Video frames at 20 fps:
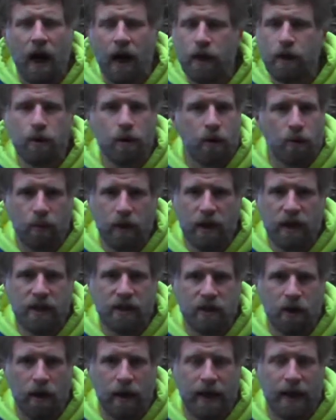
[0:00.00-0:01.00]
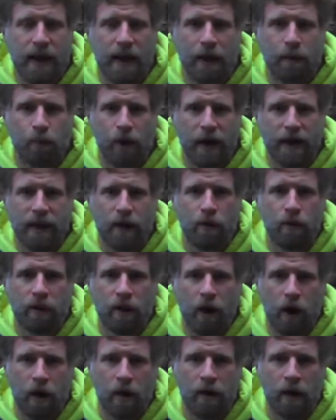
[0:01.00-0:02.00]
You can really start eating them right there in the
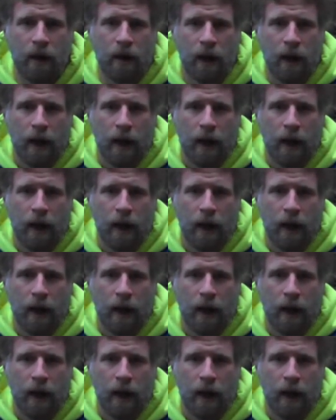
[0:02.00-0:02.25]
garden.